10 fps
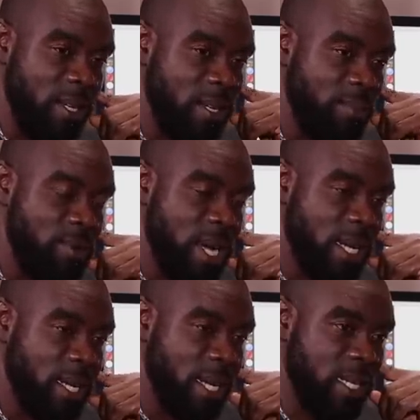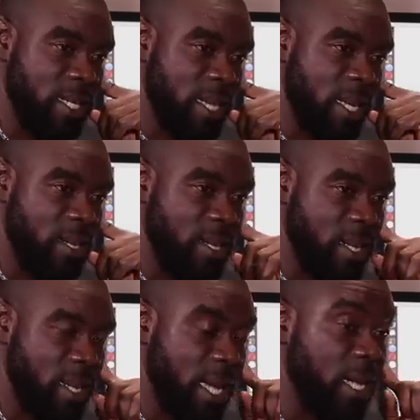the broadcaster
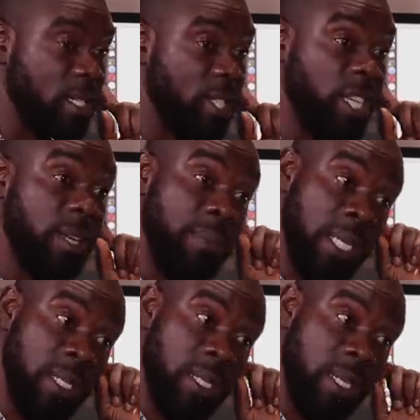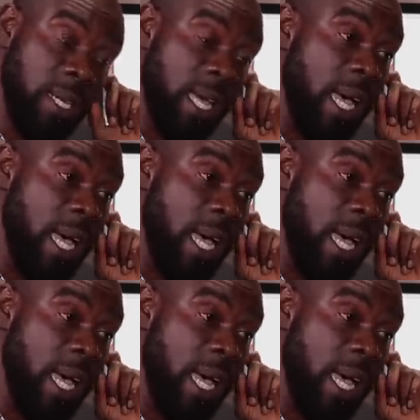at JBC